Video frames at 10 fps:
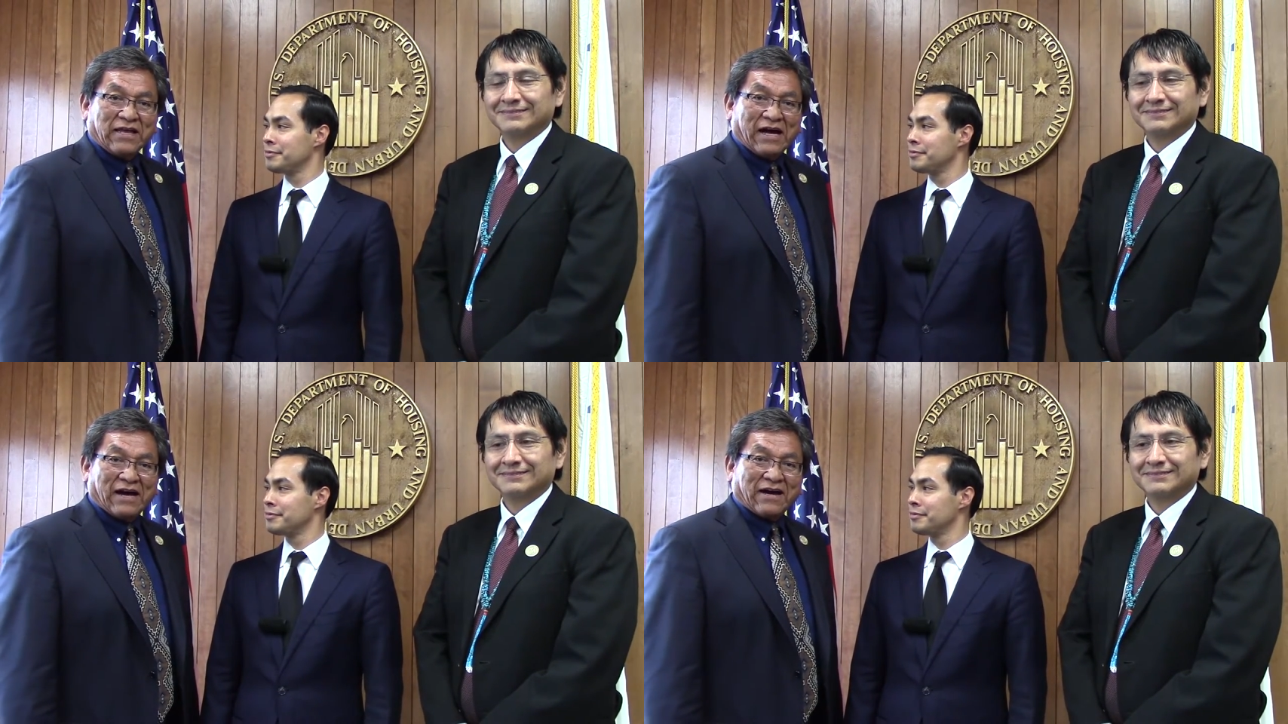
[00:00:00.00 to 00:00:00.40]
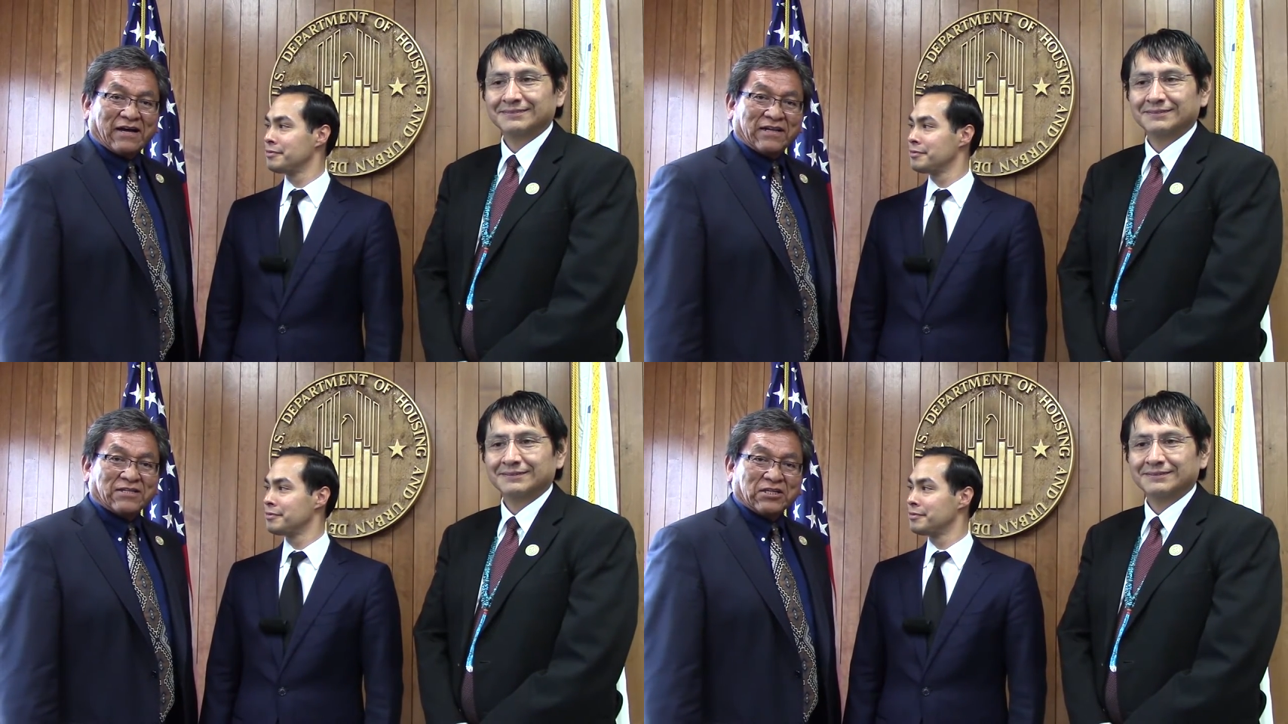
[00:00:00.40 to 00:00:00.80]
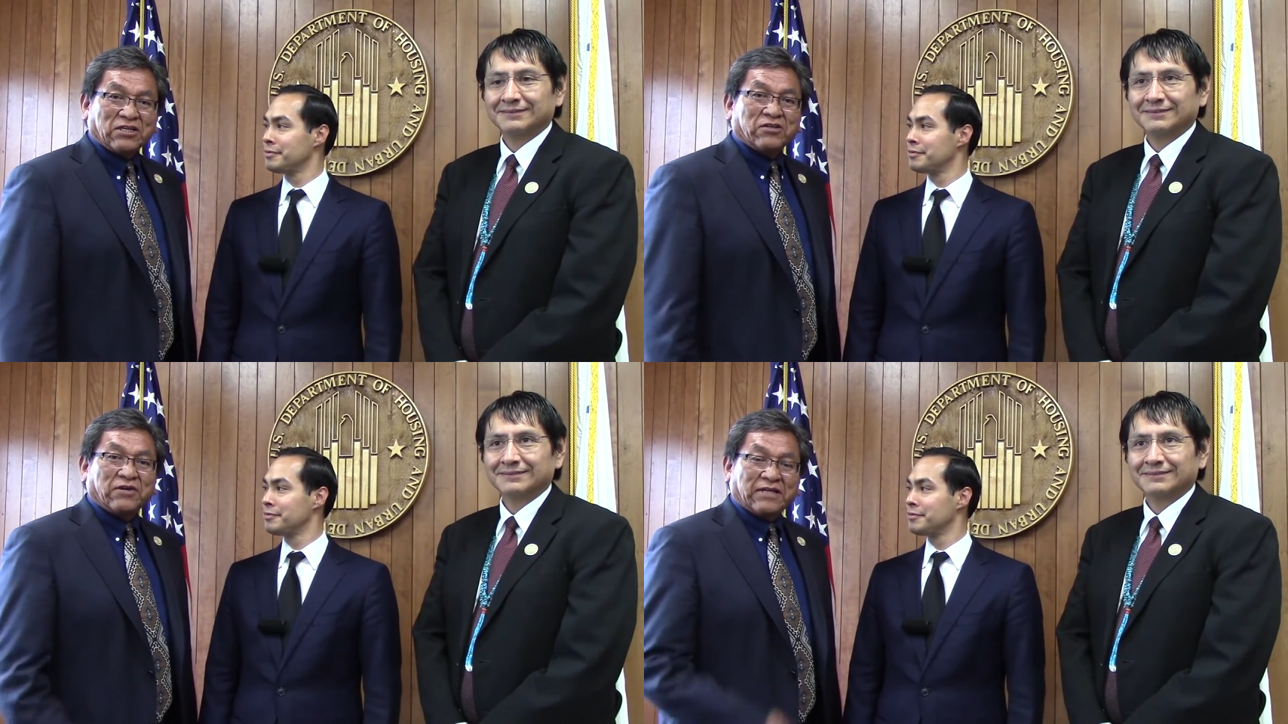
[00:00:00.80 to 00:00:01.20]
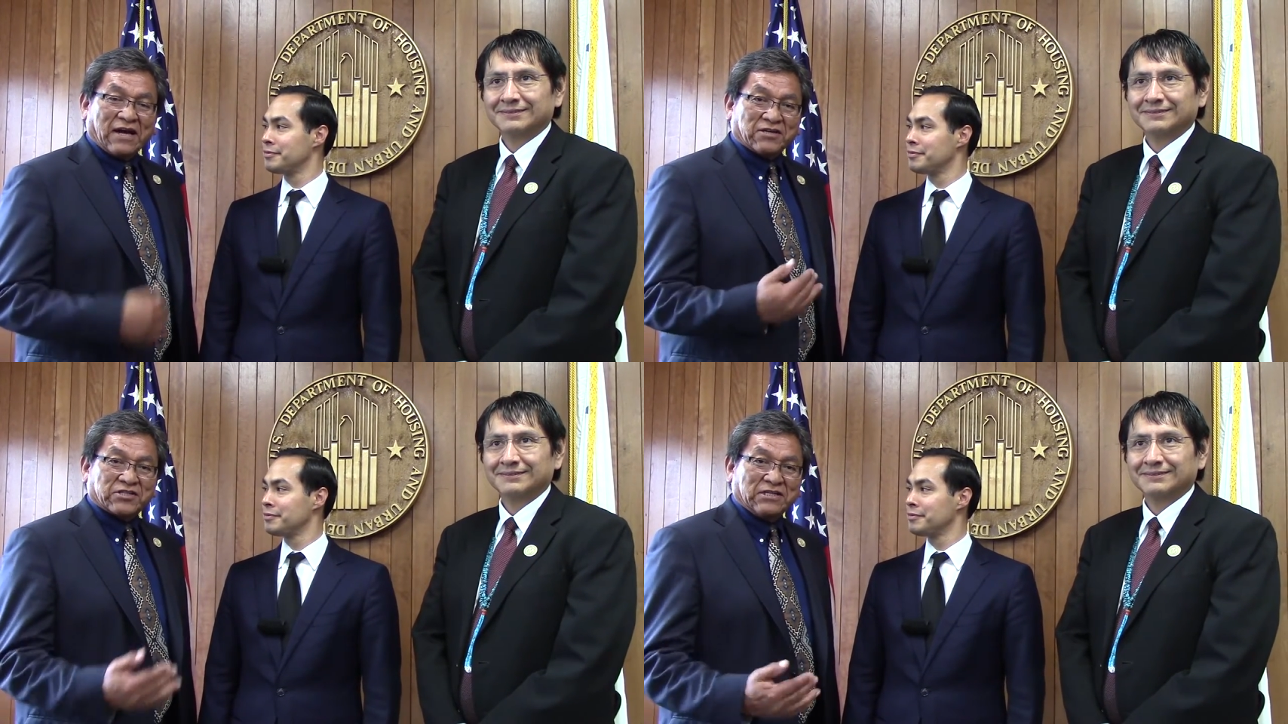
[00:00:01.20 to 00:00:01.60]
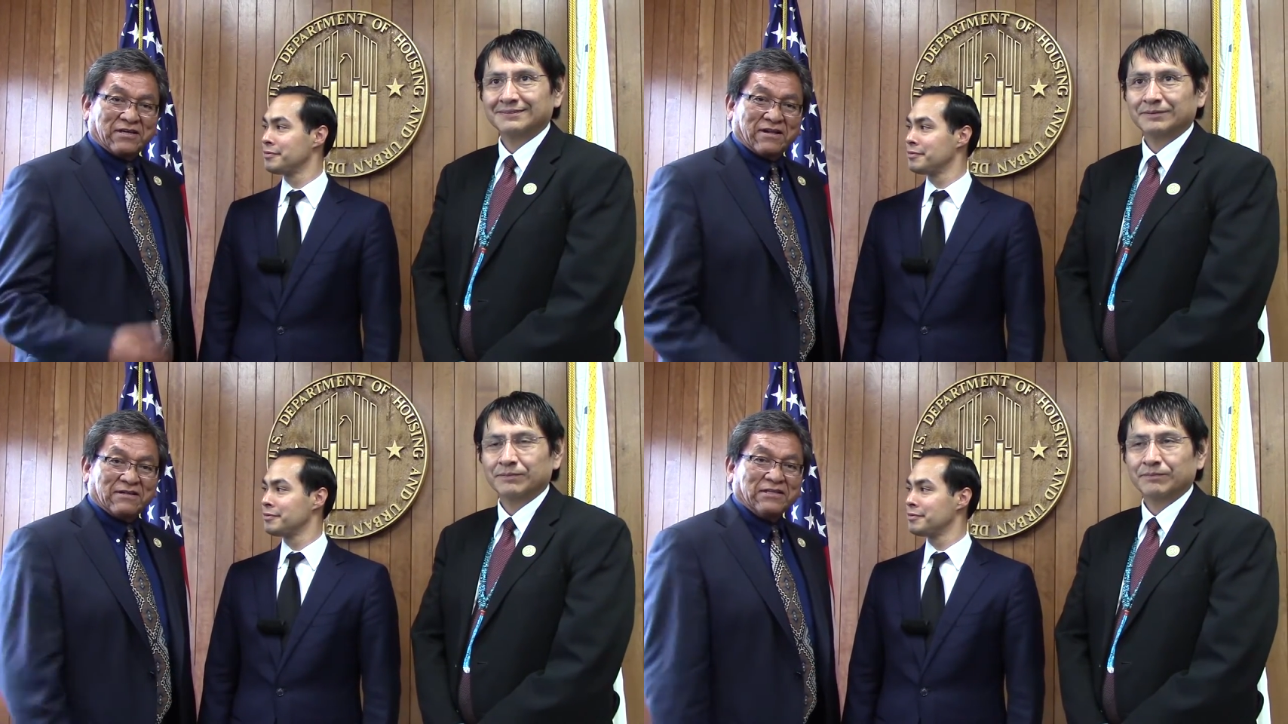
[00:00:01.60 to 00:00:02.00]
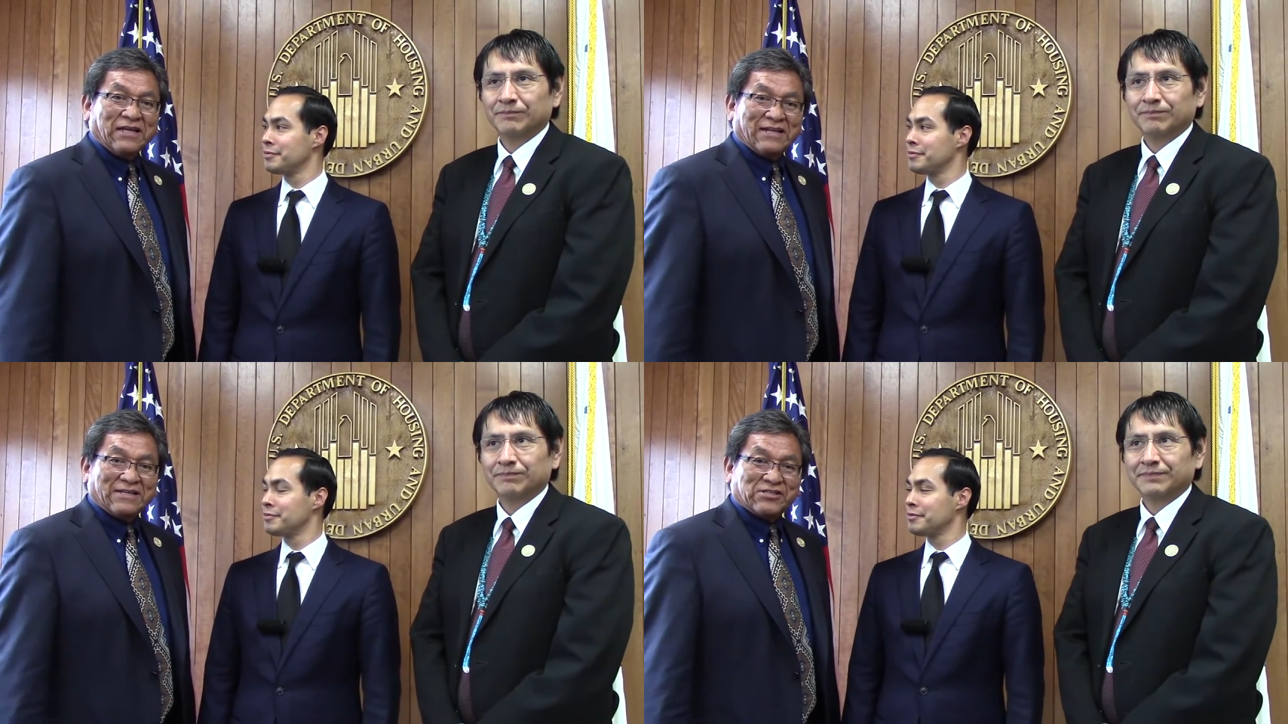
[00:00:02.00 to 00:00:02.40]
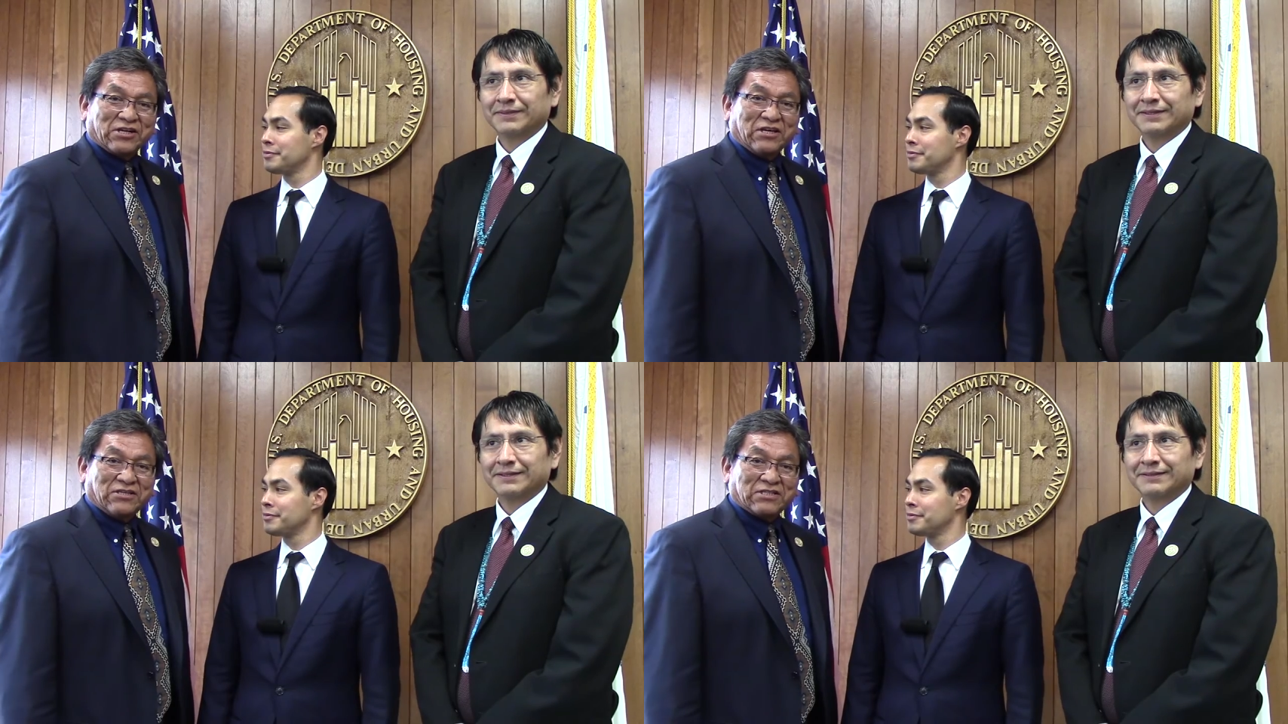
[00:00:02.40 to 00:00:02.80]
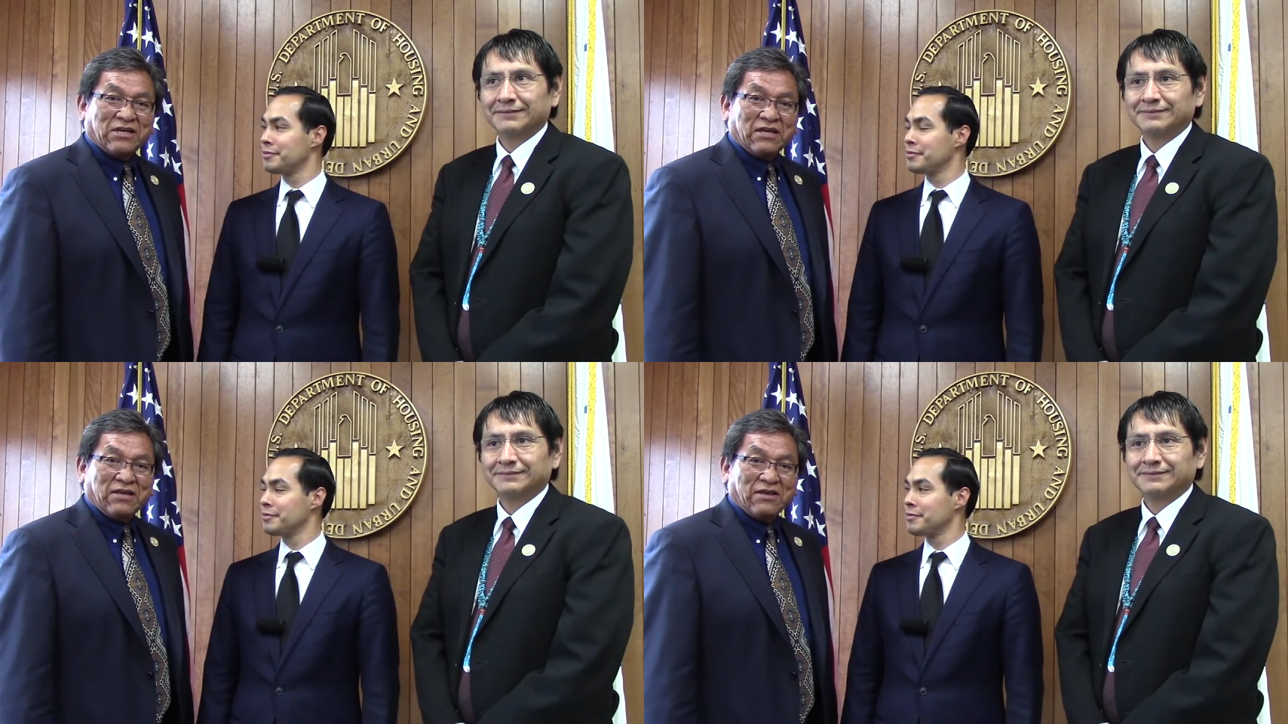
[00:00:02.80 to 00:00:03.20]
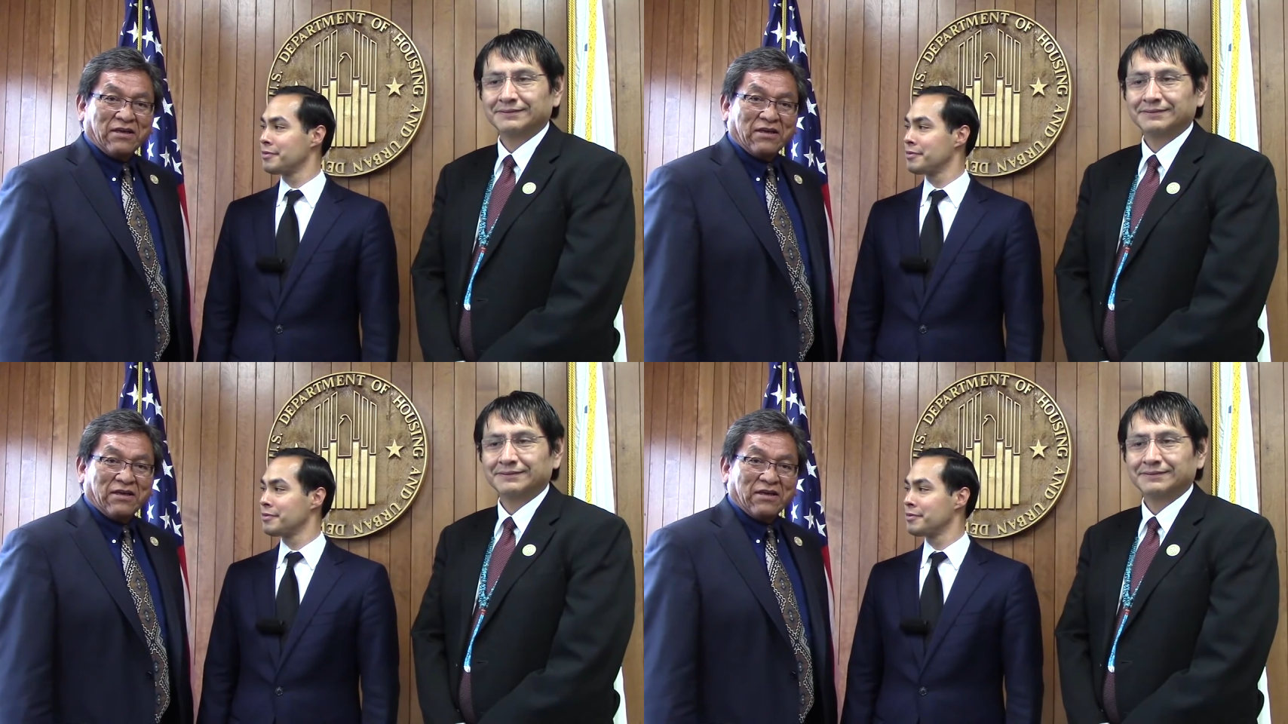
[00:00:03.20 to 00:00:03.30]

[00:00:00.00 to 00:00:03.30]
Speaker 1: I ran that in the hit Ashin hit indeed Nishigishi,